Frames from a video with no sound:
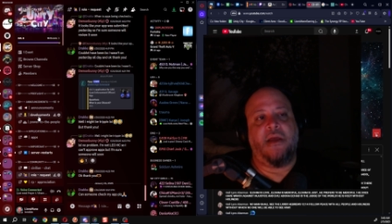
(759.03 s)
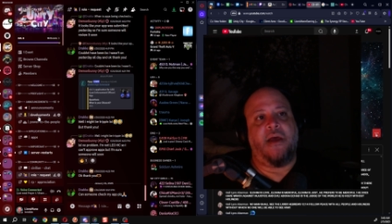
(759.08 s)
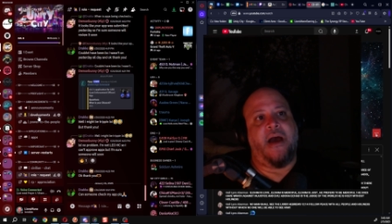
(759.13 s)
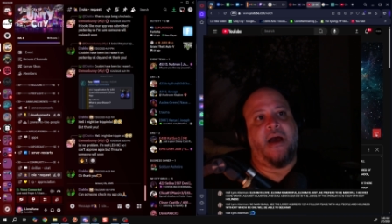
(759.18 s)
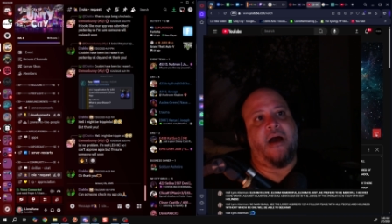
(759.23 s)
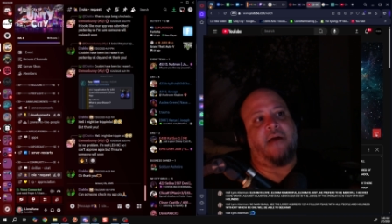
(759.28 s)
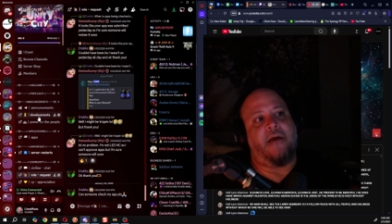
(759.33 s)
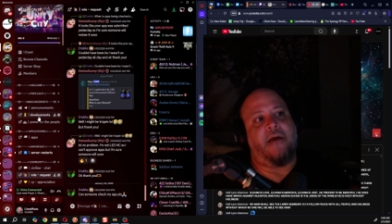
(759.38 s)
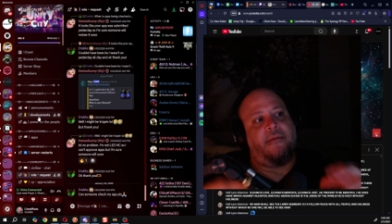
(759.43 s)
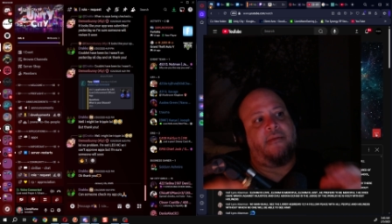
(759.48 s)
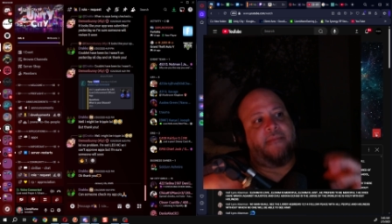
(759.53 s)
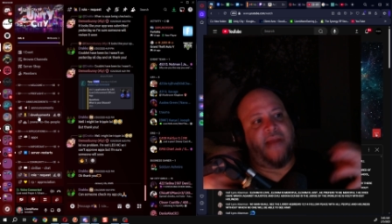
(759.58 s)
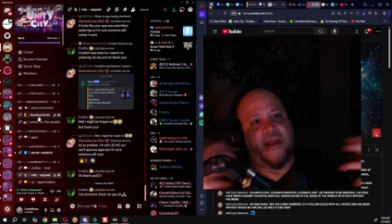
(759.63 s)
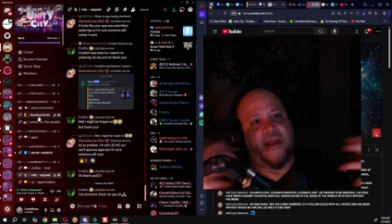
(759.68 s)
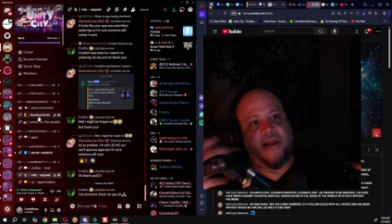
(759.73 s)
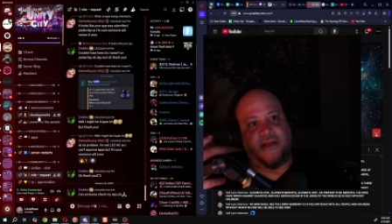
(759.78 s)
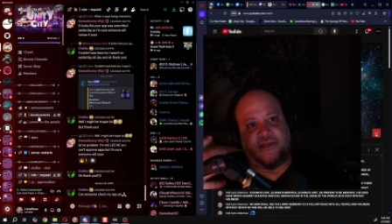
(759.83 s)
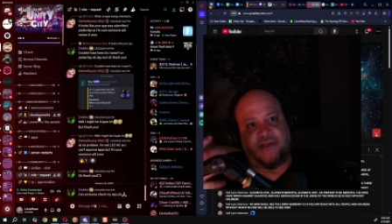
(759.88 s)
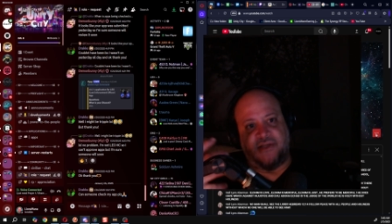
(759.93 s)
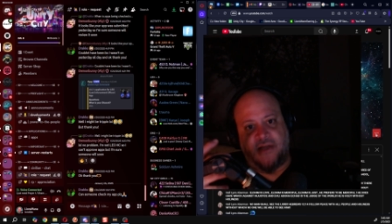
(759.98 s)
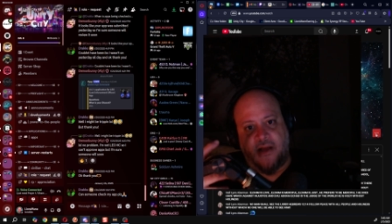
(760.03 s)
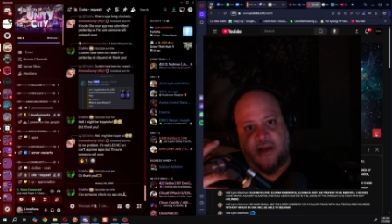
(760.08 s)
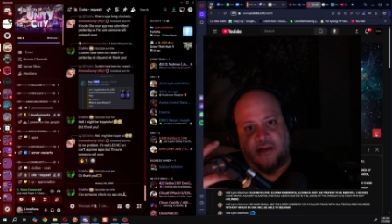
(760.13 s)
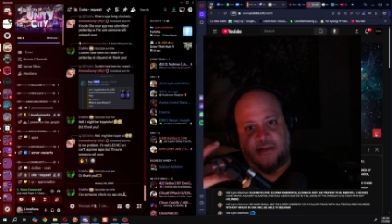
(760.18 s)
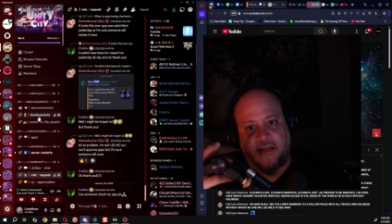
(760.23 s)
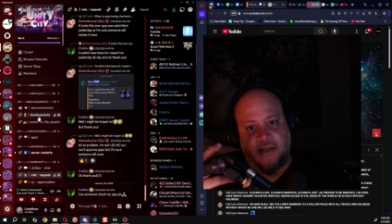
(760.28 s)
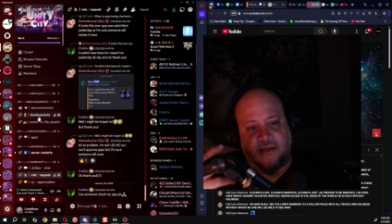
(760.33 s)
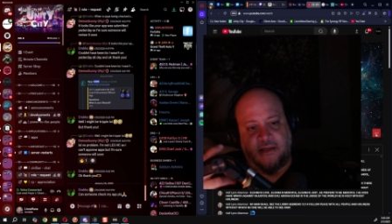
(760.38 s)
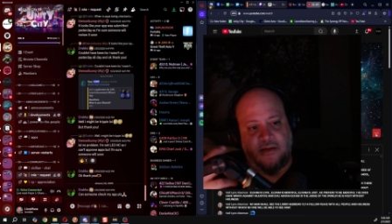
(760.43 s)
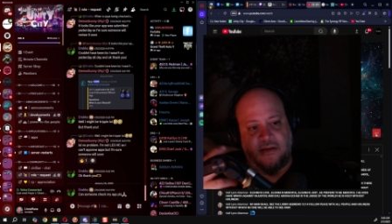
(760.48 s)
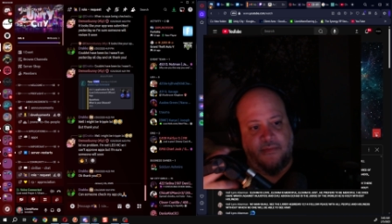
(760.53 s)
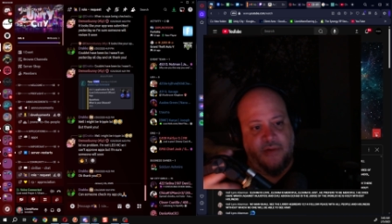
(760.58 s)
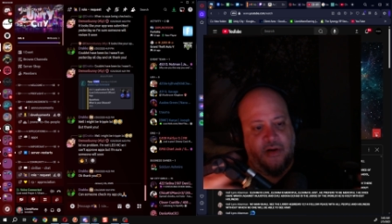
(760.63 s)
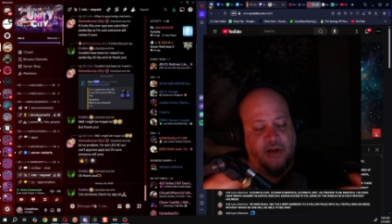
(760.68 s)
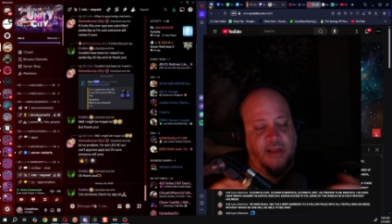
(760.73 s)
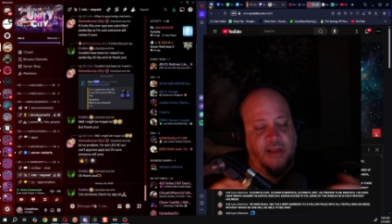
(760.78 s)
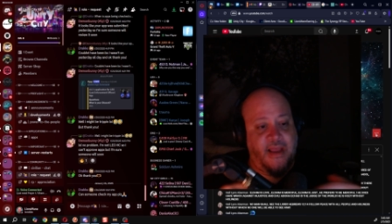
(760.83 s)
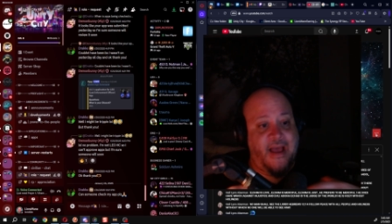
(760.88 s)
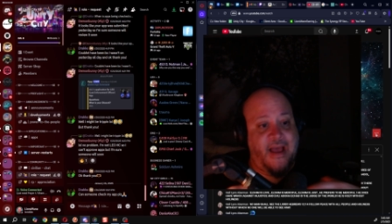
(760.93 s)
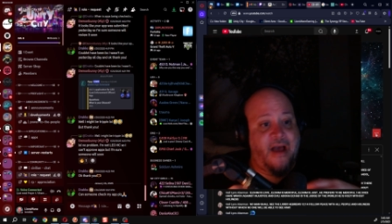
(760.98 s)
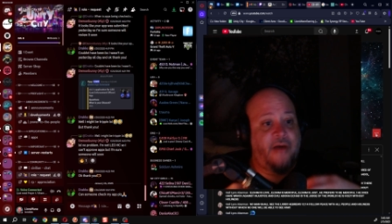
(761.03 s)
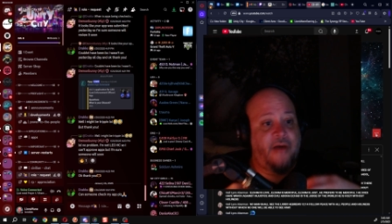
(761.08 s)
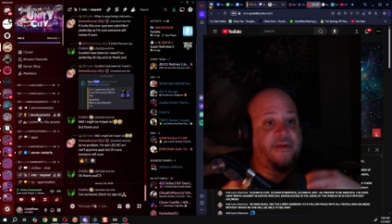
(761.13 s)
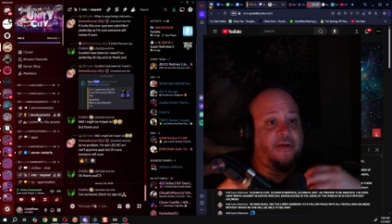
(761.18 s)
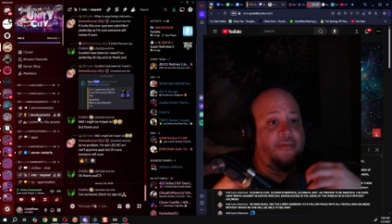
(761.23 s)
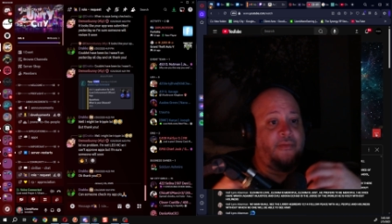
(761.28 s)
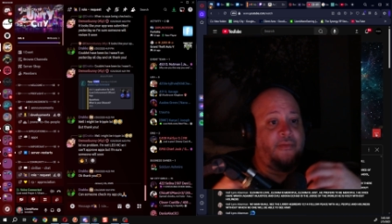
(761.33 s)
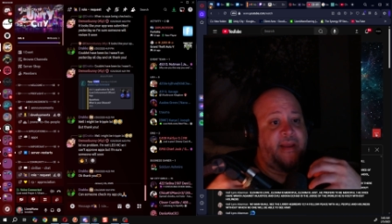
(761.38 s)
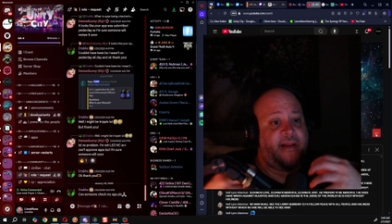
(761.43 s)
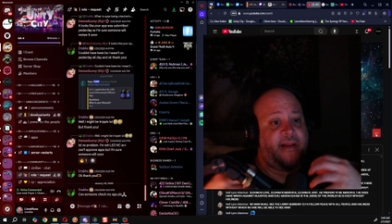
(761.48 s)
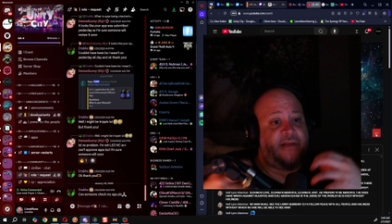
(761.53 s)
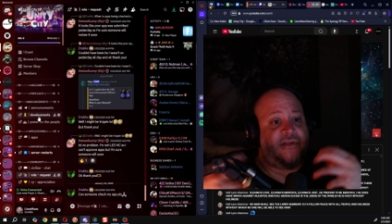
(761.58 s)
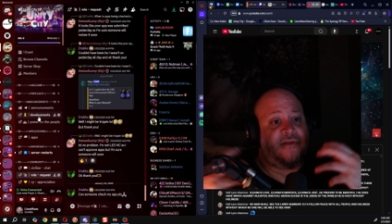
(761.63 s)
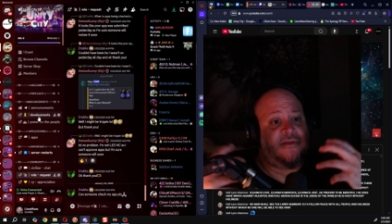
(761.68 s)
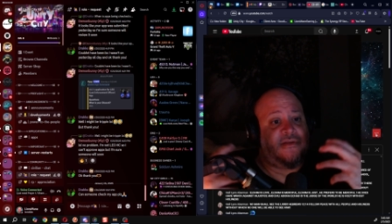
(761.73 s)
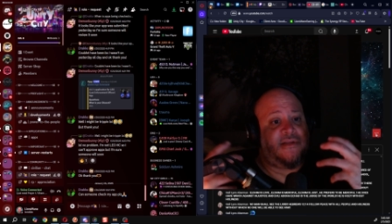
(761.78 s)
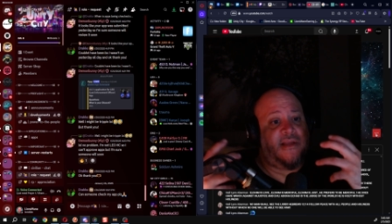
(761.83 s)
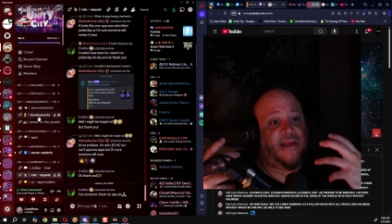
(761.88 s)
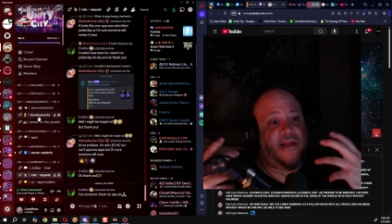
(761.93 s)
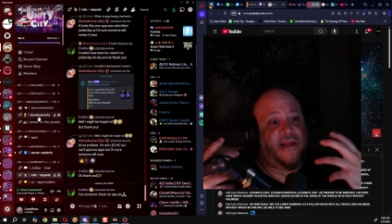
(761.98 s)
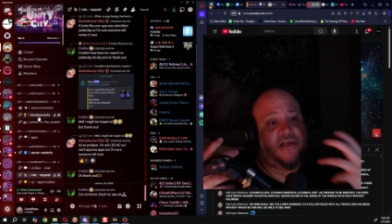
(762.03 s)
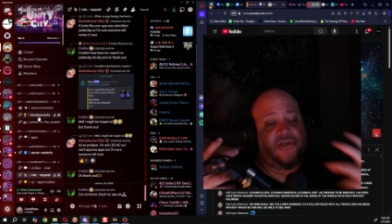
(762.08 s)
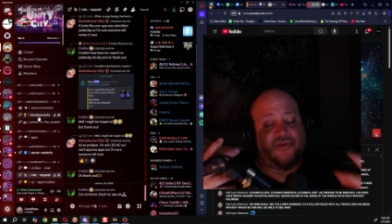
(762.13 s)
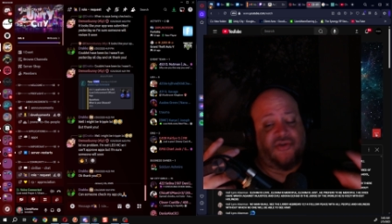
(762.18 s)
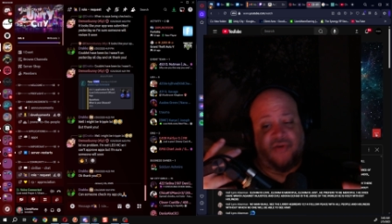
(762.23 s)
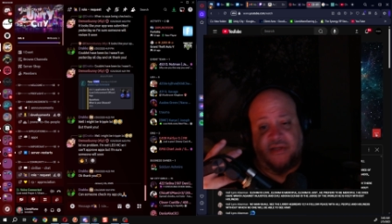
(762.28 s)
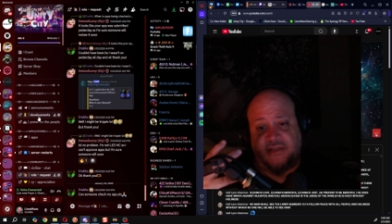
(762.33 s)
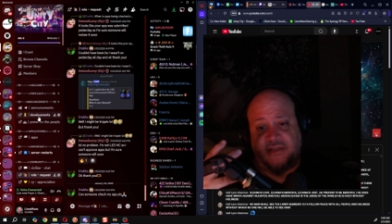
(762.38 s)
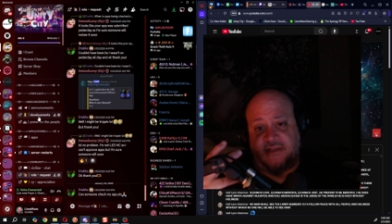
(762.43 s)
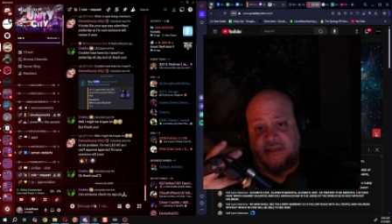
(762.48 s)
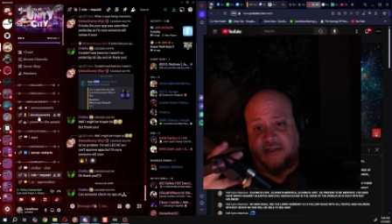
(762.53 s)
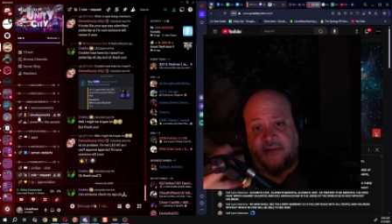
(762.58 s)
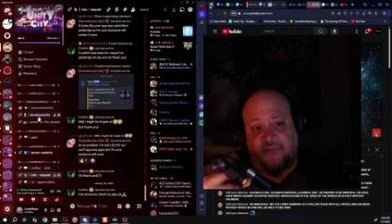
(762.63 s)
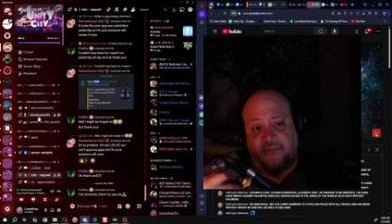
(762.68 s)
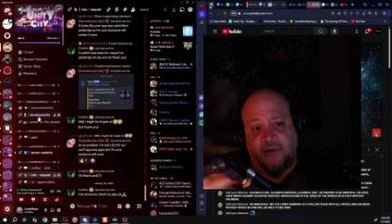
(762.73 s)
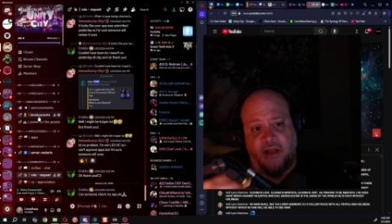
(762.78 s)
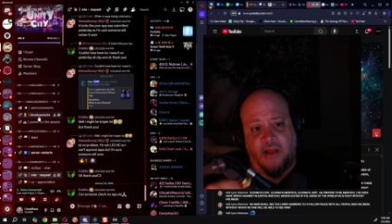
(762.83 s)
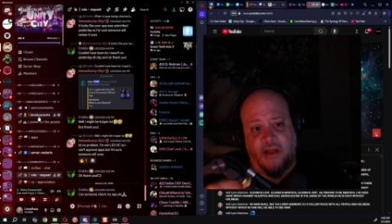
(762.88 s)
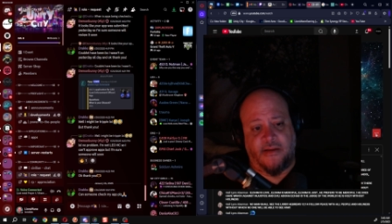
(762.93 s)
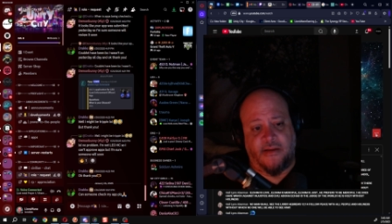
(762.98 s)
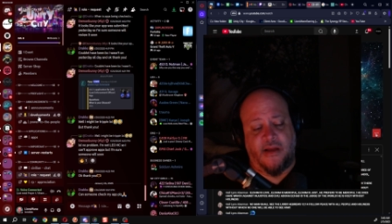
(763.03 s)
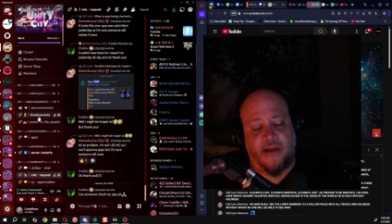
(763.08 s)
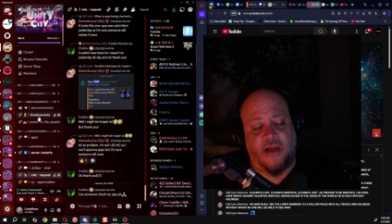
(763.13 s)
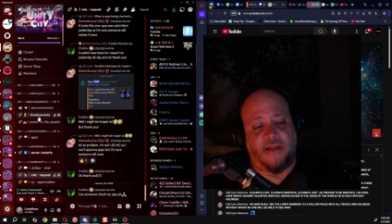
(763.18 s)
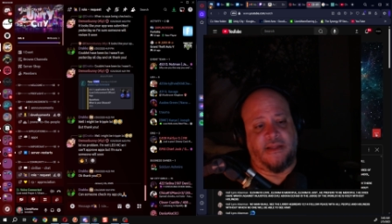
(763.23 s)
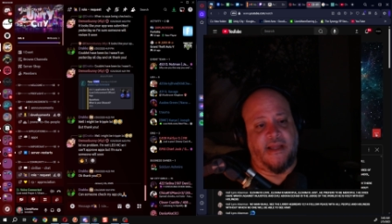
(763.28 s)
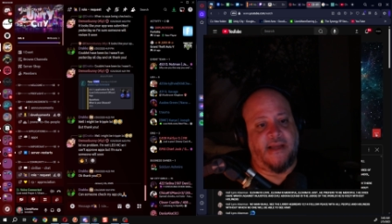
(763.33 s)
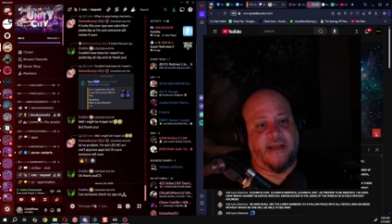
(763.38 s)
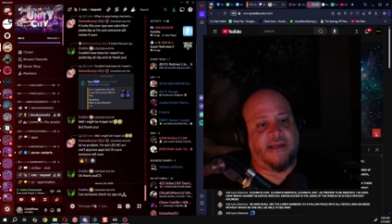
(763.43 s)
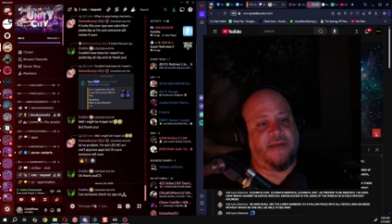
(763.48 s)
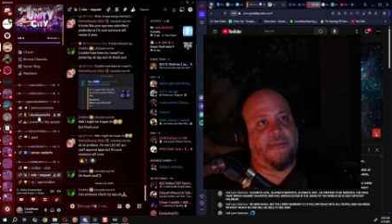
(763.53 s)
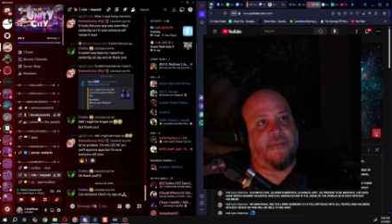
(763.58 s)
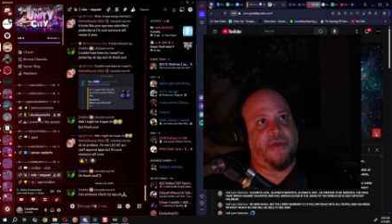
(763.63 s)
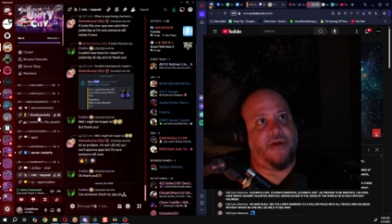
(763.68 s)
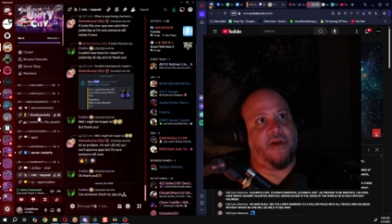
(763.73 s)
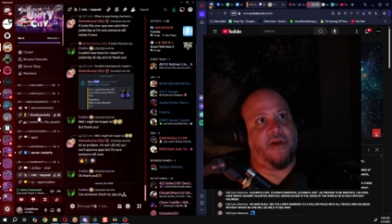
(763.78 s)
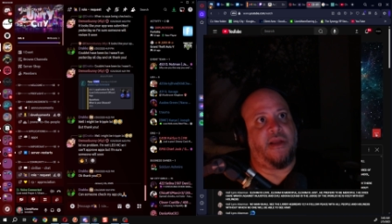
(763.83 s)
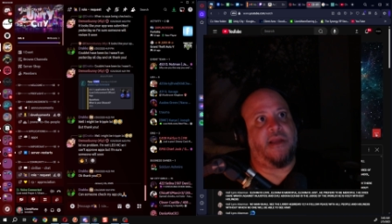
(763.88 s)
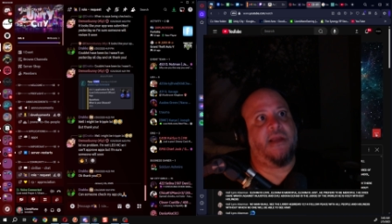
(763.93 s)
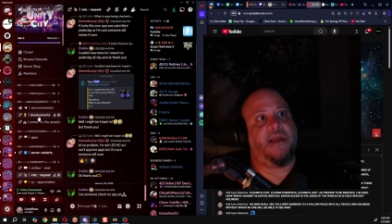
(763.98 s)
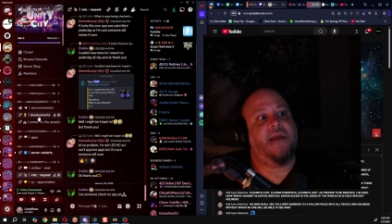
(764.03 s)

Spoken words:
how to manage an online community, how to manage the interests of an online community